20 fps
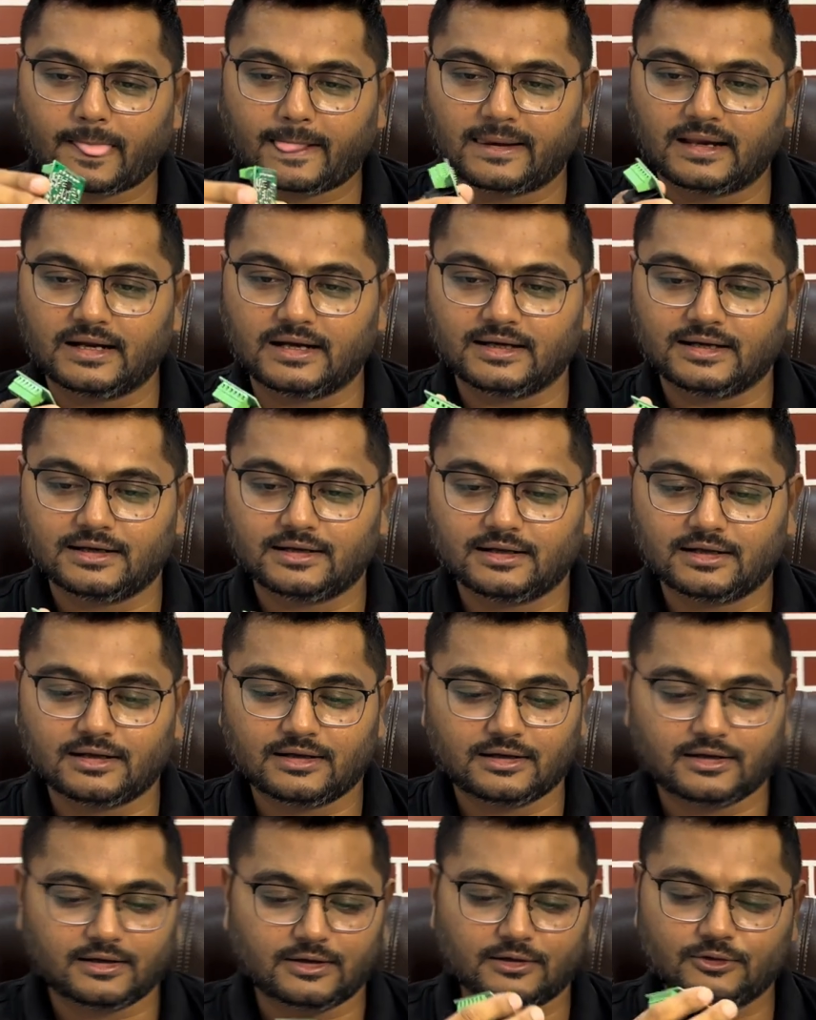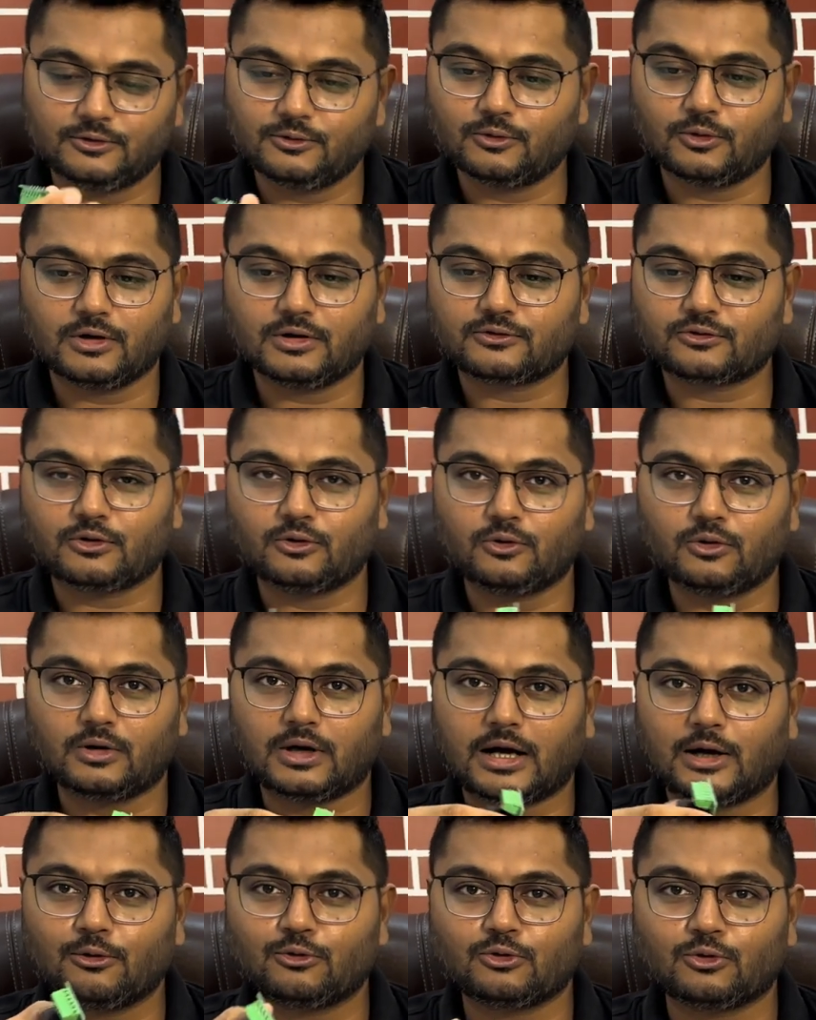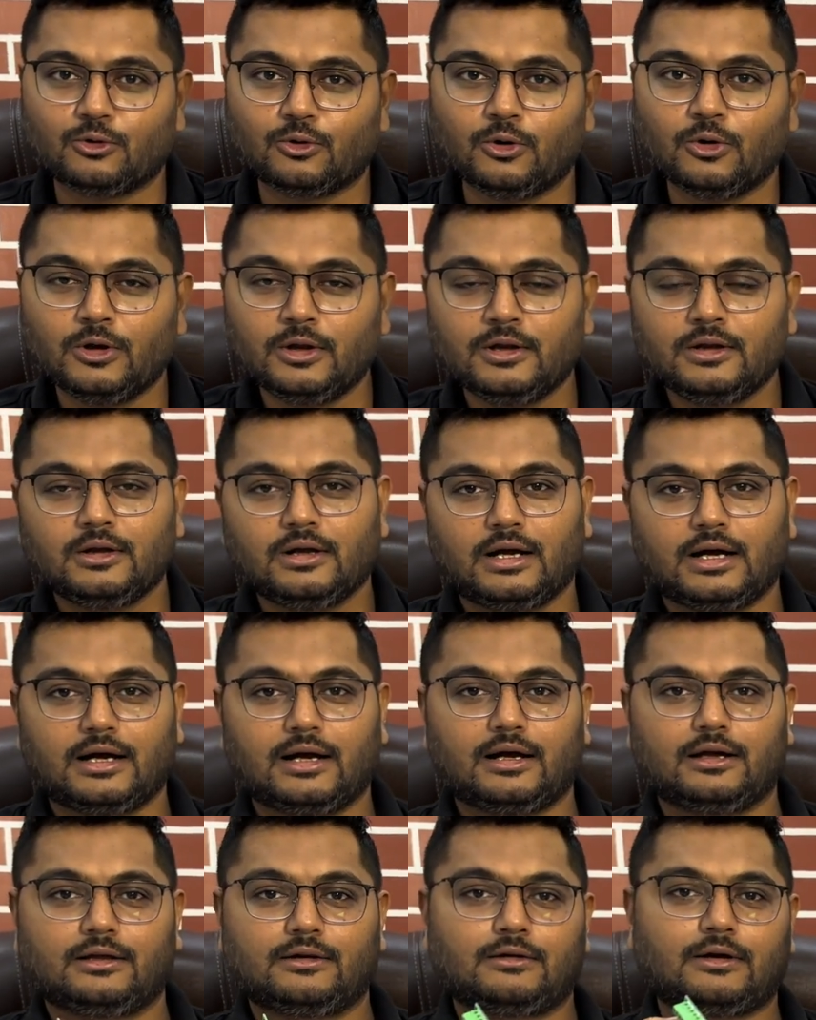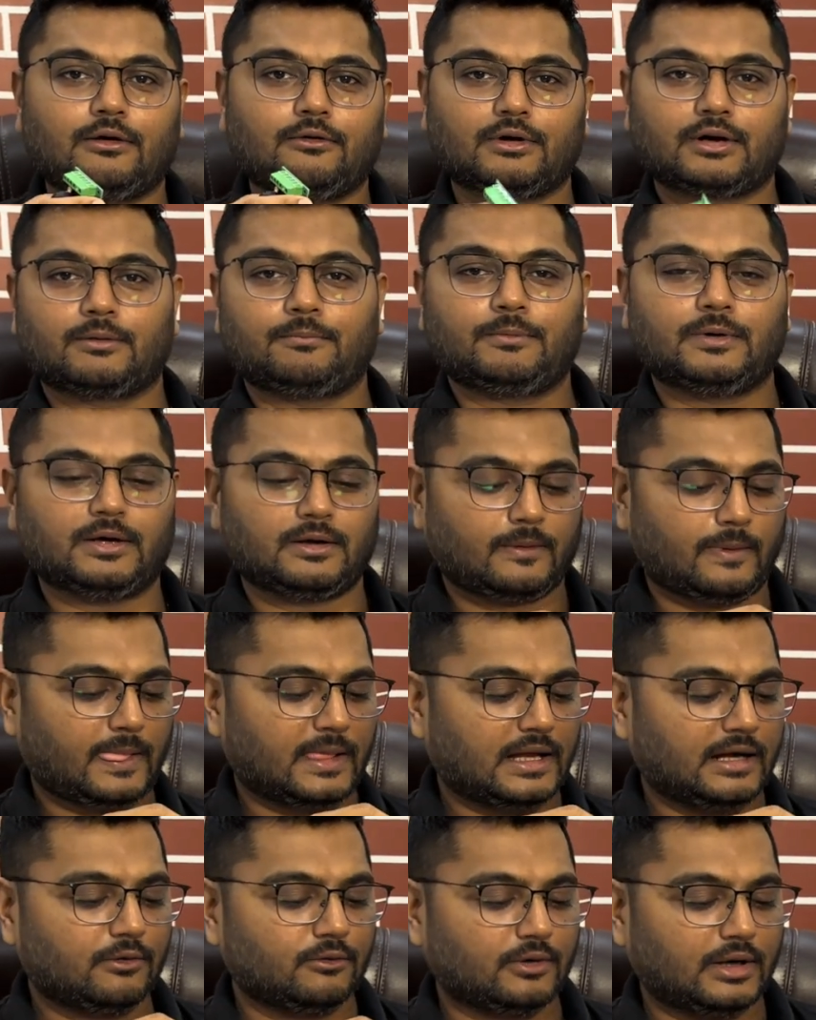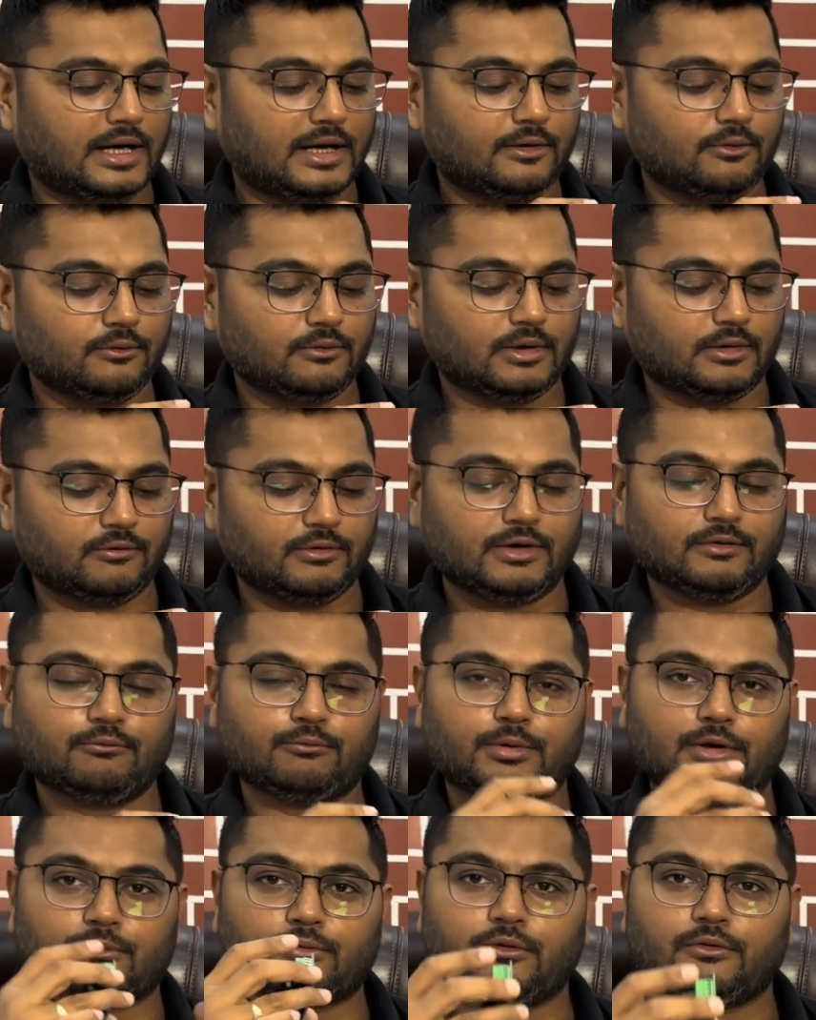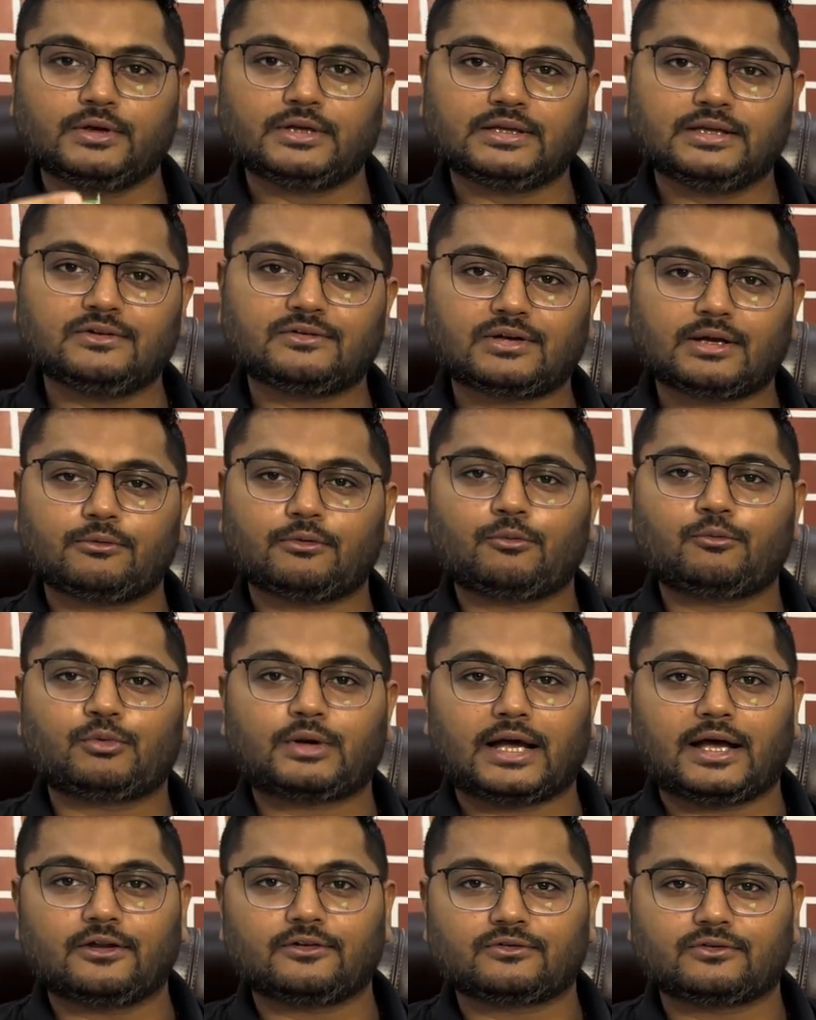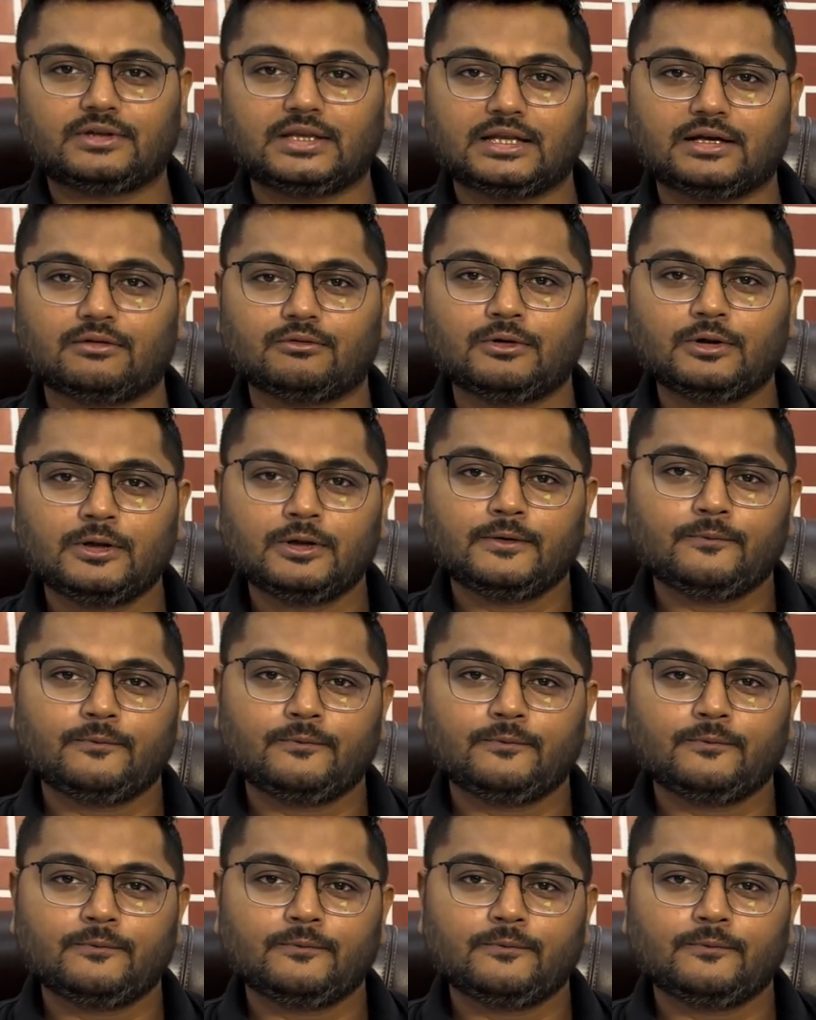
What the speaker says: And you also know how to how when performing this type of task, there